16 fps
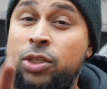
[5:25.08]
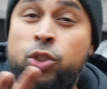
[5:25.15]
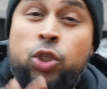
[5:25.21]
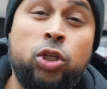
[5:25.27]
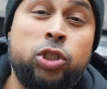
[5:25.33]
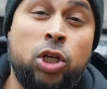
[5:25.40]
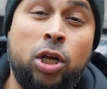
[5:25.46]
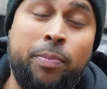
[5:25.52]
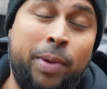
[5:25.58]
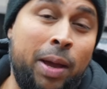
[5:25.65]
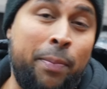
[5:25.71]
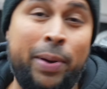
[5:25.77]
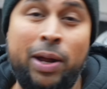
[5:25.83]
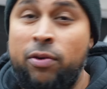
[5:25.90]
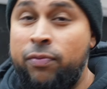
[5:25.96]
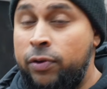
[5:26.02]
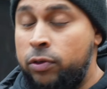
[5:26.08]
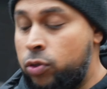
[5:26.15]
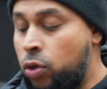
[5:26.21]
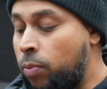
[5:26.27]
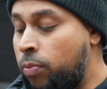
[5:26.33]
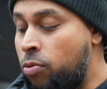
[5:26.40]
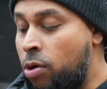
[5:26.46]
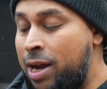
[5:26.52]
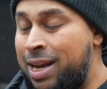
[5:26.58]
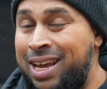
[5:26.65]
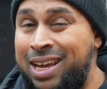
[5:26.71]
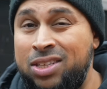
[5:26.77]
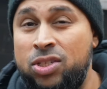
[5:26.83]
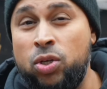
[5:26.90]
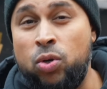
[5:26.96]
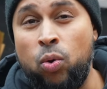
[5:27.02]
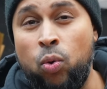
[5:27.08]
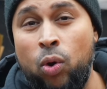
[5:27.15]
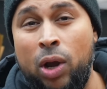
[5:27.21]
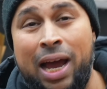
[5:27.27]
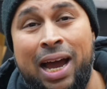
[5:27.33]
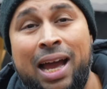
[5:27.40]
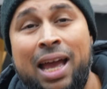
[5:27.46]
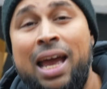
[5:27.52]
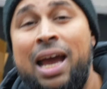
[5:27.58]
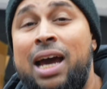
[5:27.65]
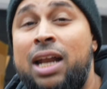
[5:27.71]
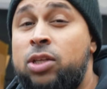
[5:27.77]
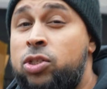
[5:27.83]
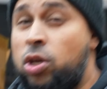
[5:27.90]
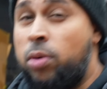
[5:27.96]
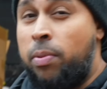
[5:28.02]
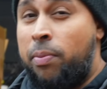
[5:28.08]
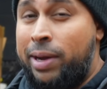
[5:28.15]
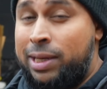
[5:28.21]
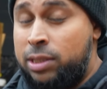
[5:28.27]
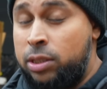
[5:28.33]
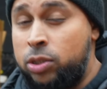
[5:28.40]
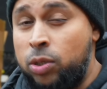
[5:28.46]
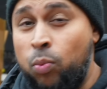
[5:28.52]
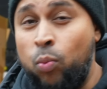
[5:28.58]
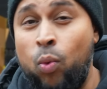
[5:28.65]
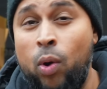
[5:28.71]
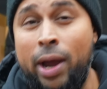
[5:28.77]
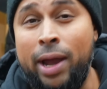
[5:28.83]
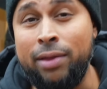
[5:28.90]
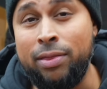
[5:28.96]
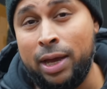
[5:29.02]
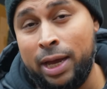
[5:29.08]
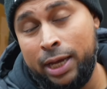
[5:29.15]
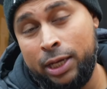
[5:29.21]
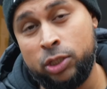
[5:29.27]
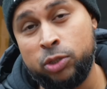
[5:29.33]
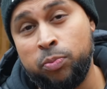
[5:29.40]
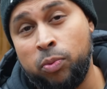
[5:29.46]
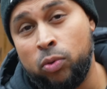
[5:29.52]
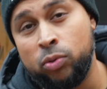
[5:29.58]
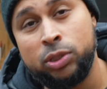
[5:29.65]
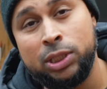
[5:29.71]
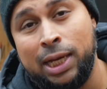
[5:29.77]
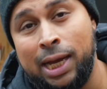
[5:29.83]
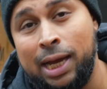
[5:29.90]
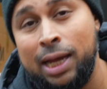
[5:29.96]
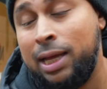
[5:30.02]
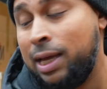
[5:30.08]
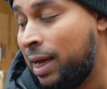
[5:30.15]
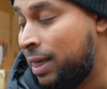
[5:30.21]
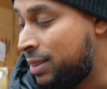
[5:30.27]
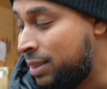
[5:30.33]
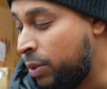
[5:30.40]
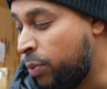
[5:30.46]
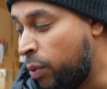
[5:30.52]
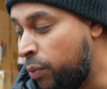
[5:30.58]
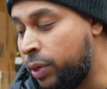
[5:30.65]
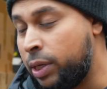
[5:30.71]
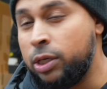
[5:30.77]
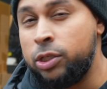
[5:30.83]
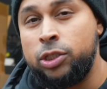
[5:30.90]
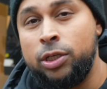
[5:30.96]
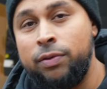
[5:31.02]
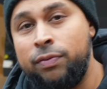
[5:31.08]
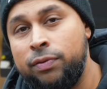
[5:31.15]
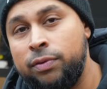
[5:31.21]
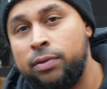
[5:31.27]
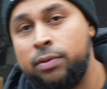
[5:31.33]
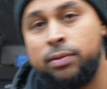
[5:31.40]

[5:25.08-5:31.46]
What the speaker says: is just going to be a panel filter upgrade, intercooler, and a turbo back system with a Sportscat, and see what we can achieve.